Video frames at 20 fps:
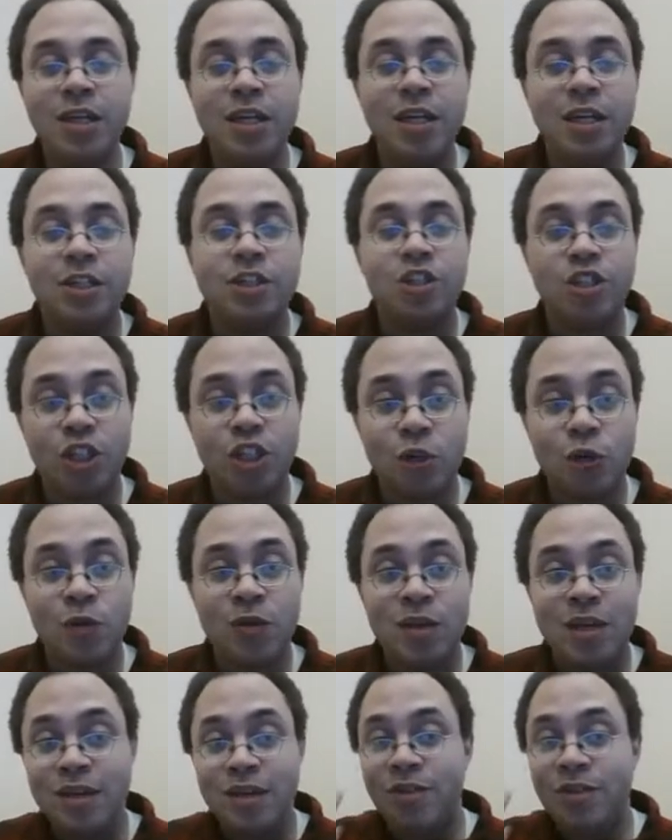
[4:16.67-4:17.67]
So,
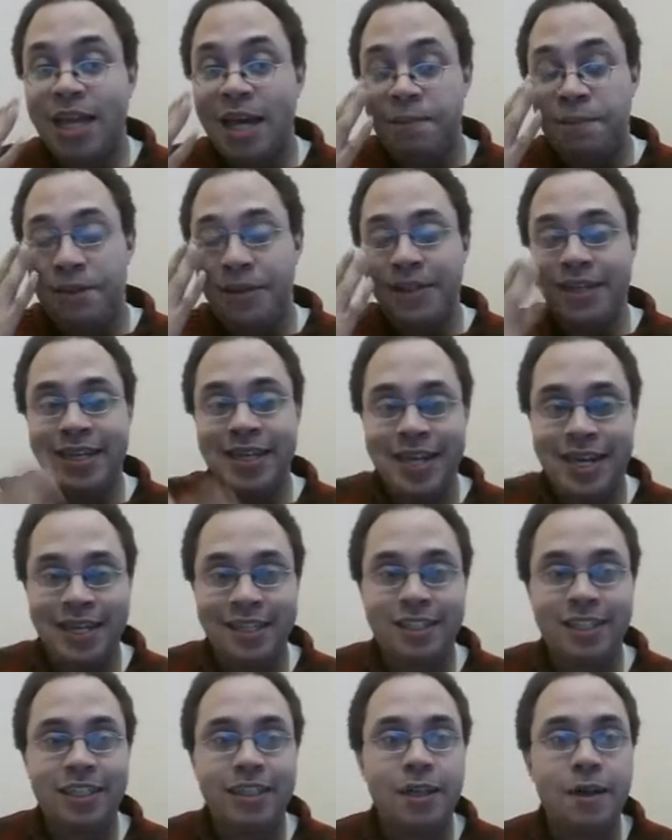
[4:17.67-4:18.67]
that being the
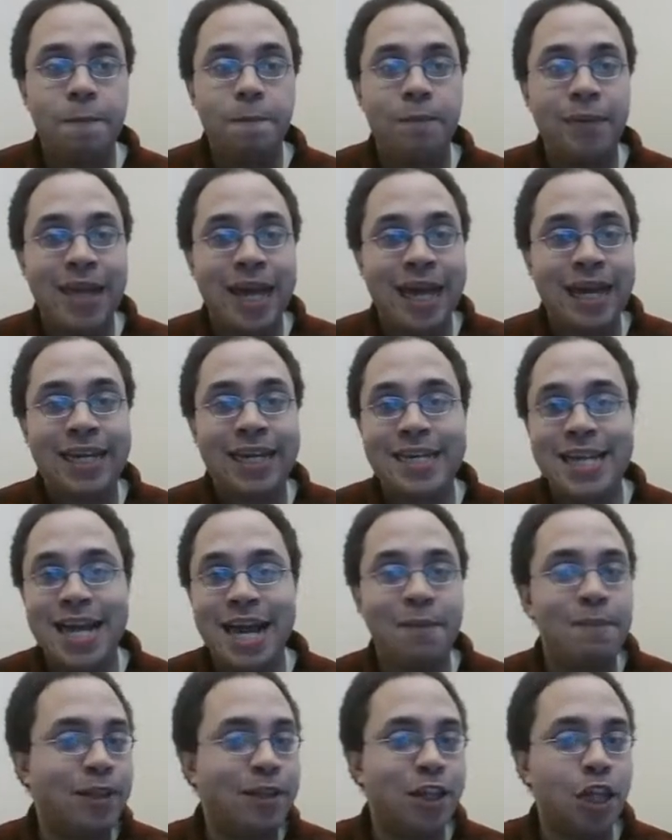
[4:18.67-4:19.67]
case, black cannot
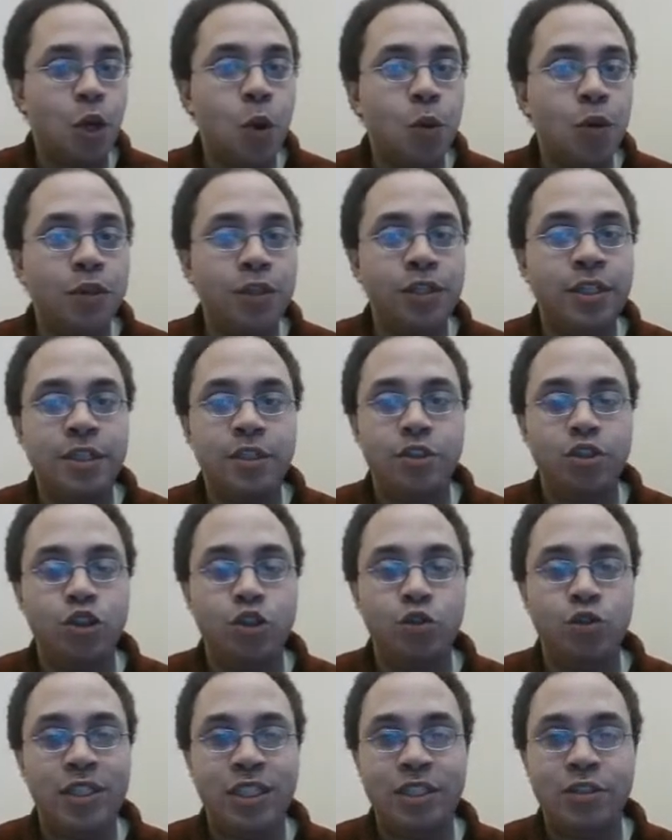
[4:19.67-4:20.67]
be lowered
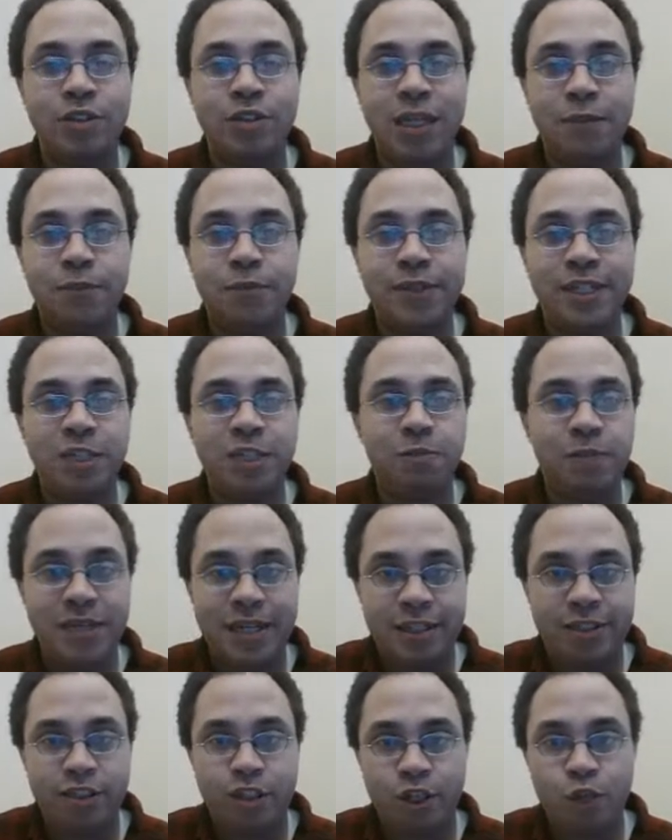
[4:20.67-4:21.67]
to zero liberties
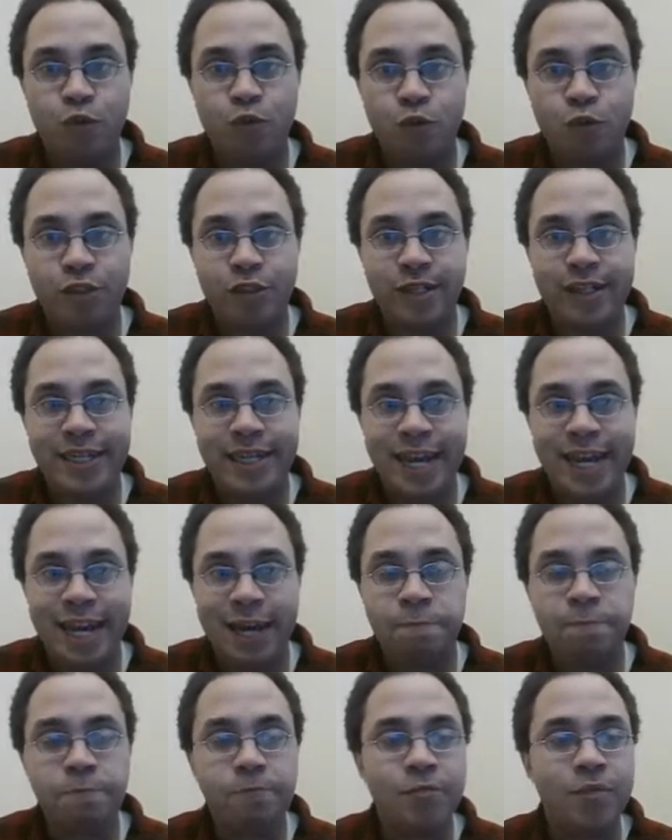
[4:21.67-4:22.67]
because of the rules of the
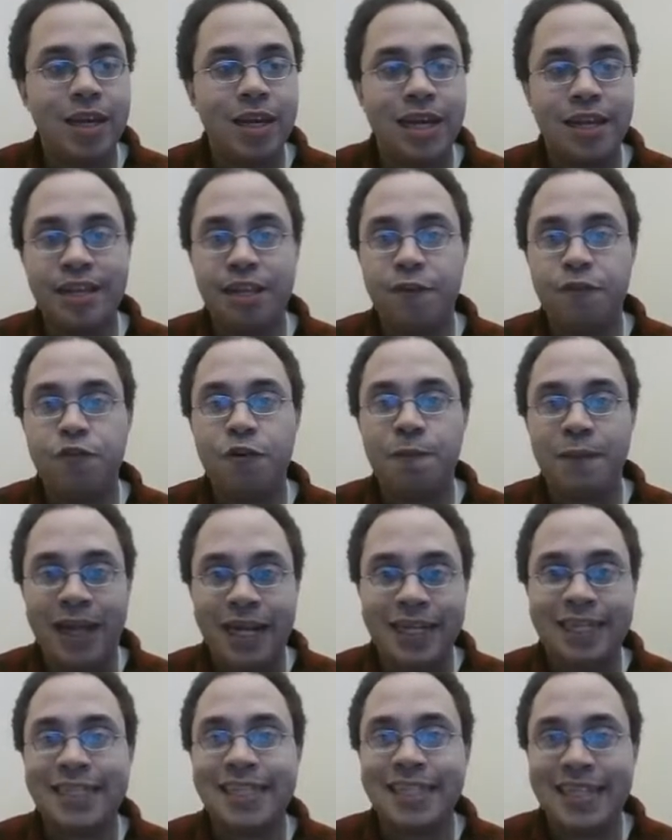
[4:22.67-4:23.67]
game, and therefore black
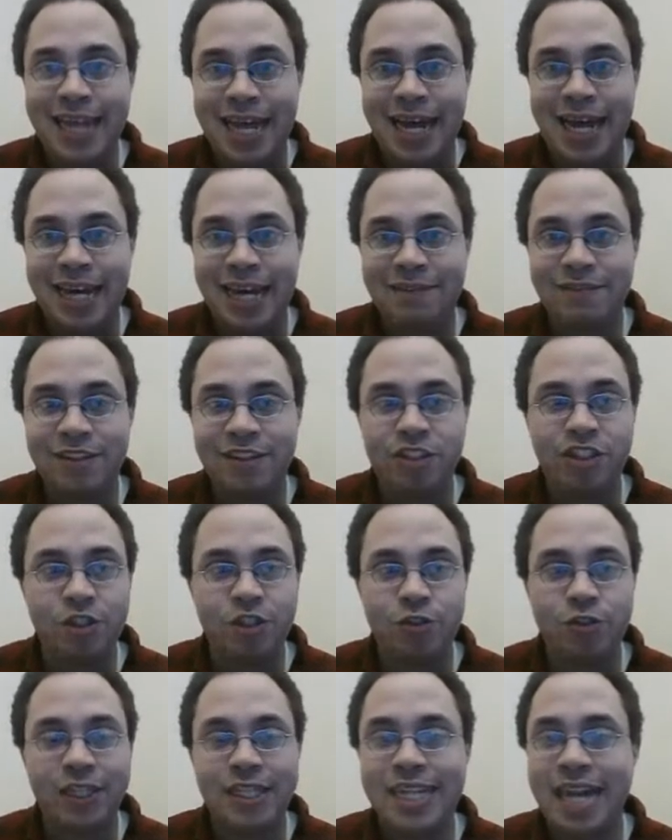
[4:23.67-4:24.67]
is alive. These
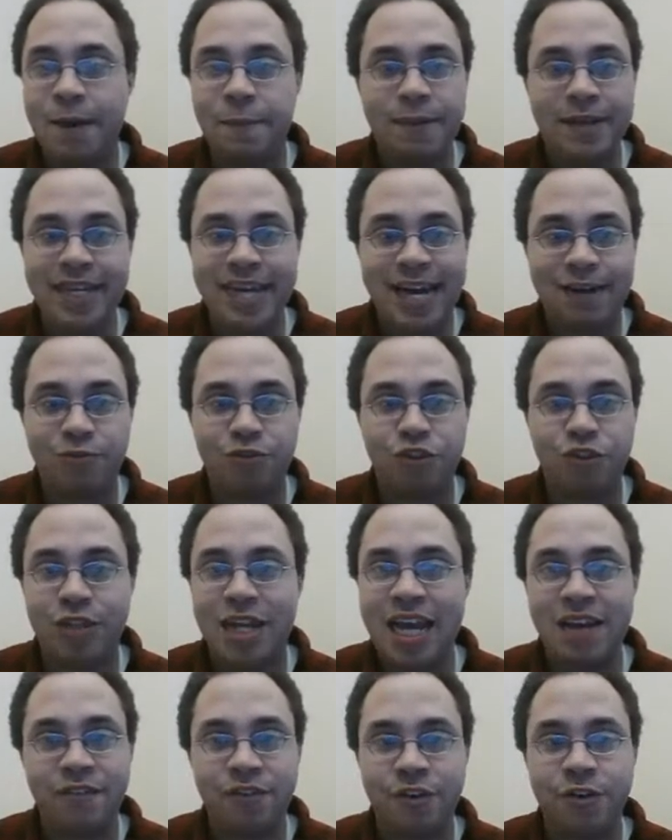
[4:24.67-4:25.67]
stones cannot be captured
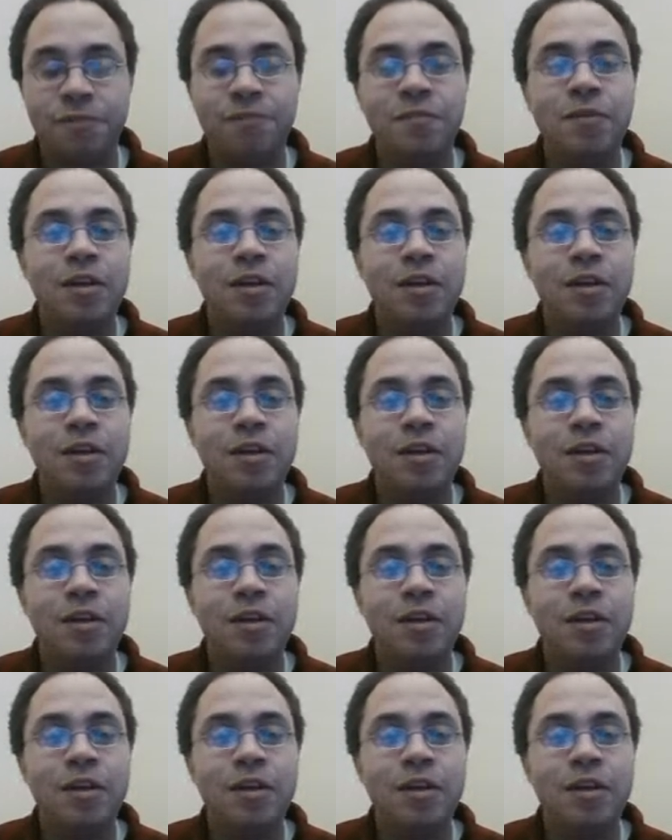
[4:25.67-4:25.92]
ever.